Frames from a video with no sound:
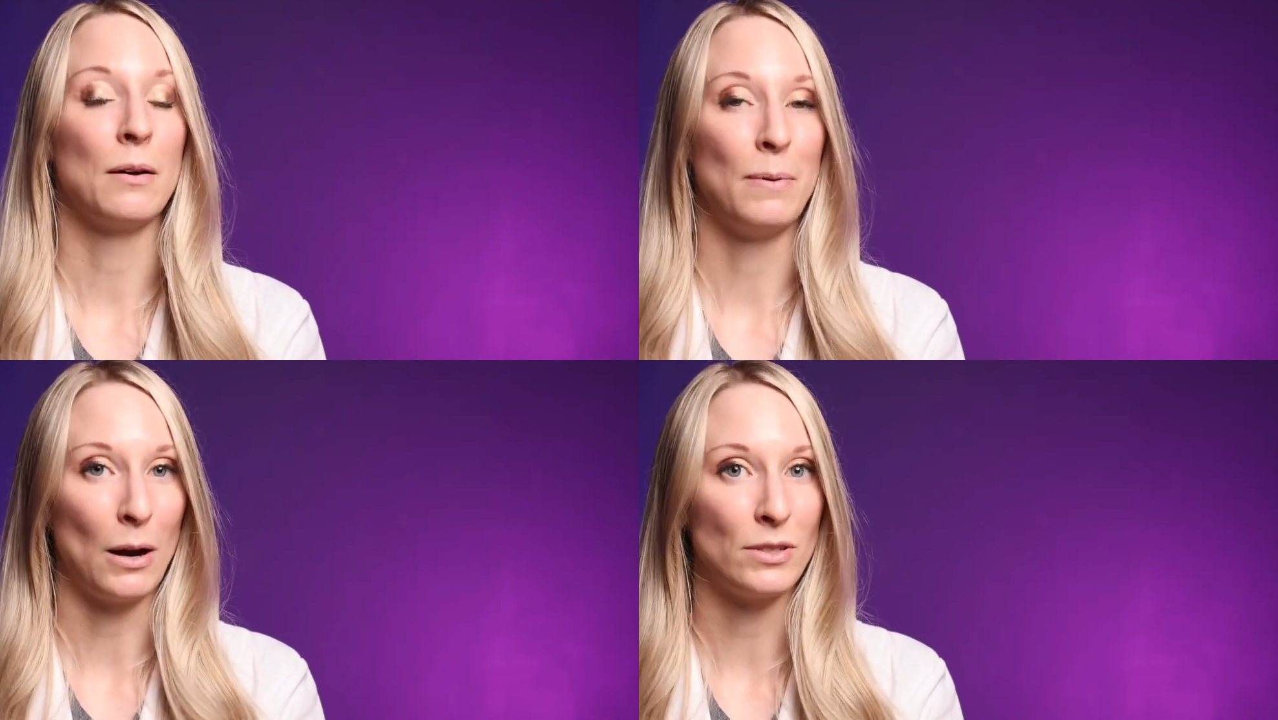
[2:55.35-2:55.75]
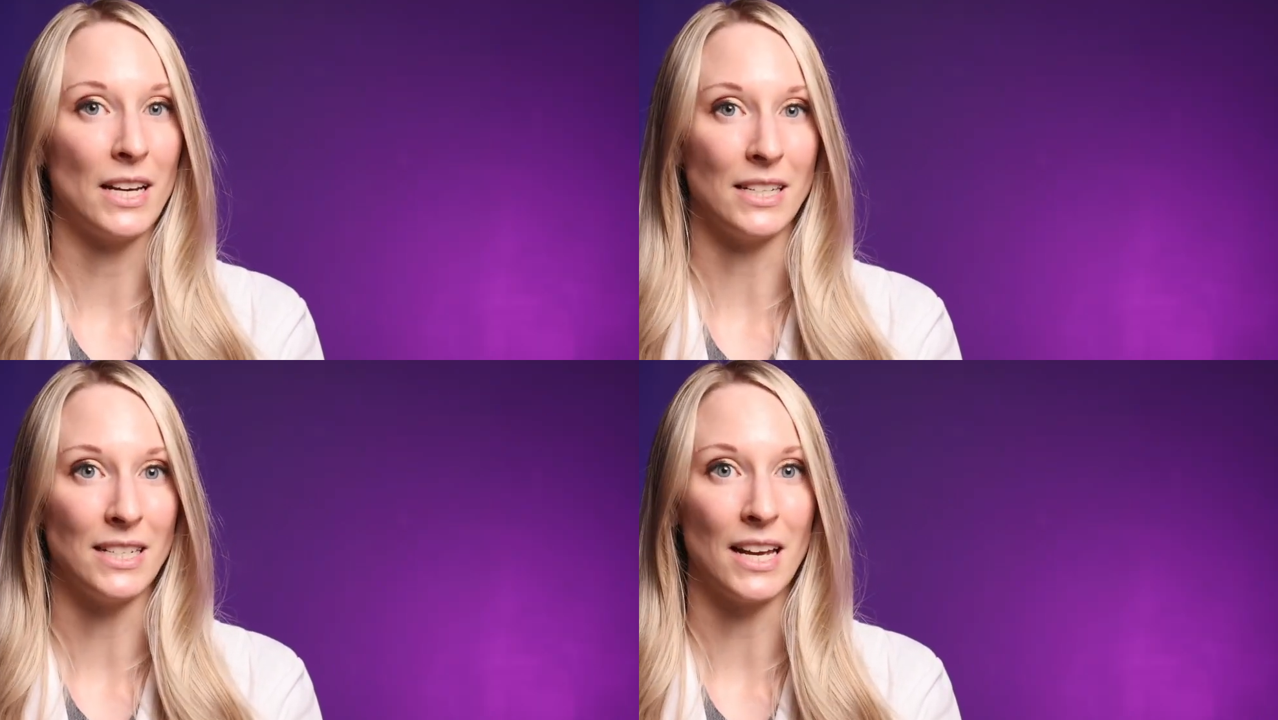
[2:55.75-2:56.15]
about
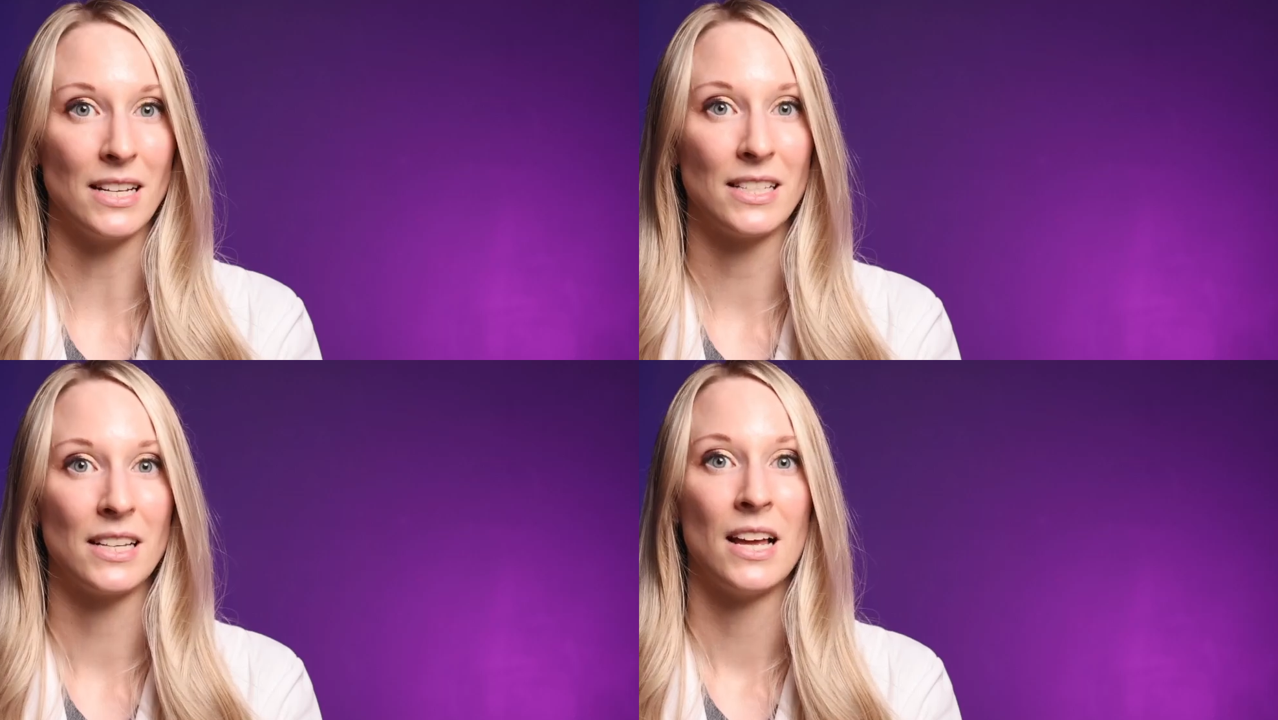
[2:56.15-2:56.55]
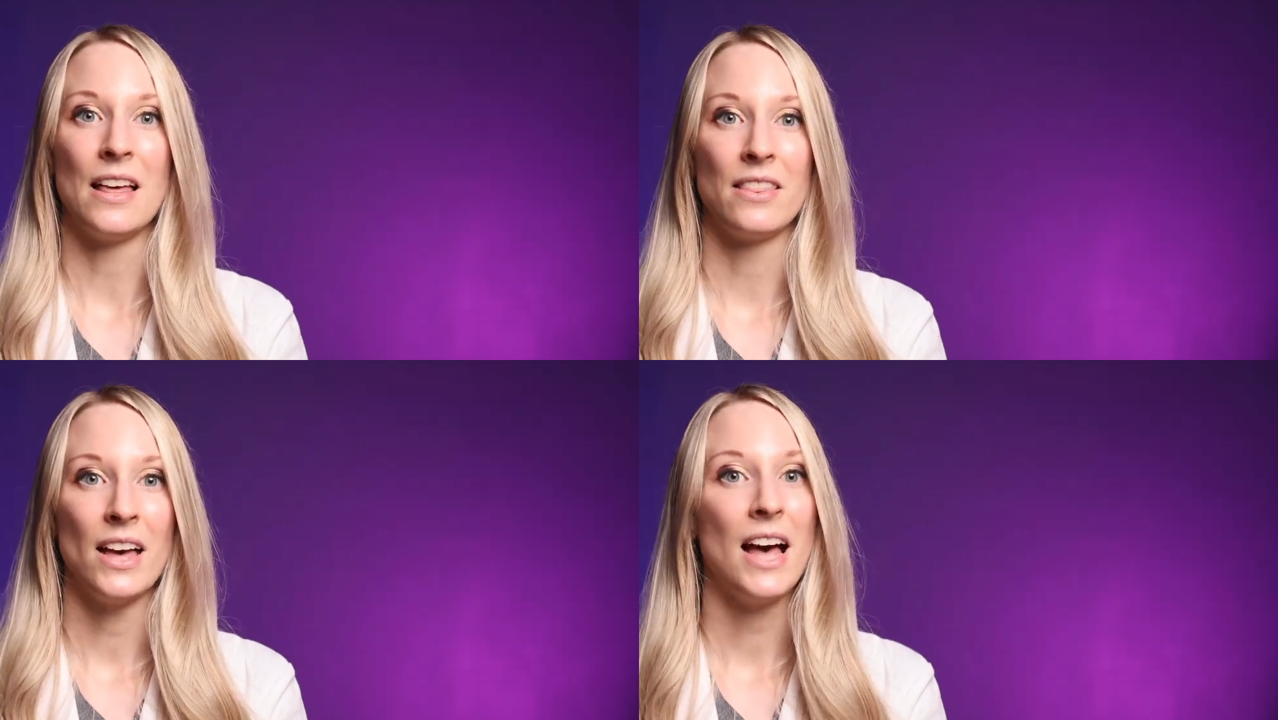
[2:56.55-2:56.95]
10 days.
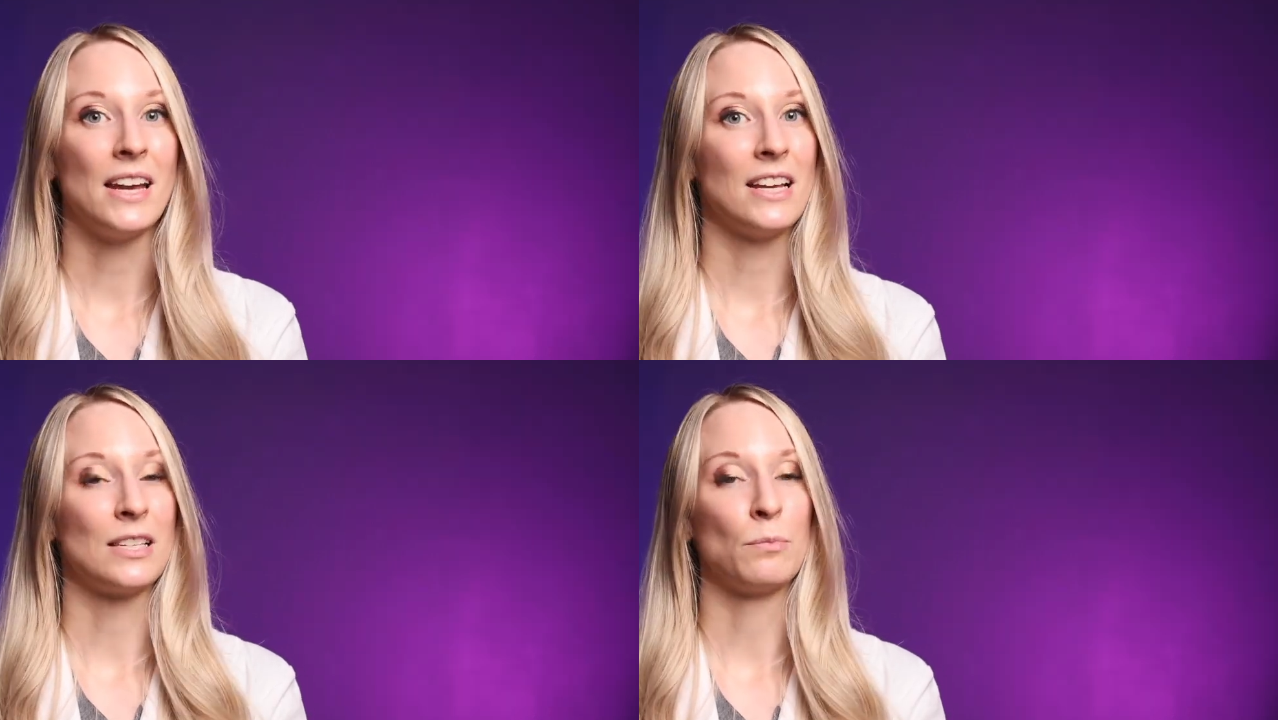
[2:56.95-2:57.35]
And then it's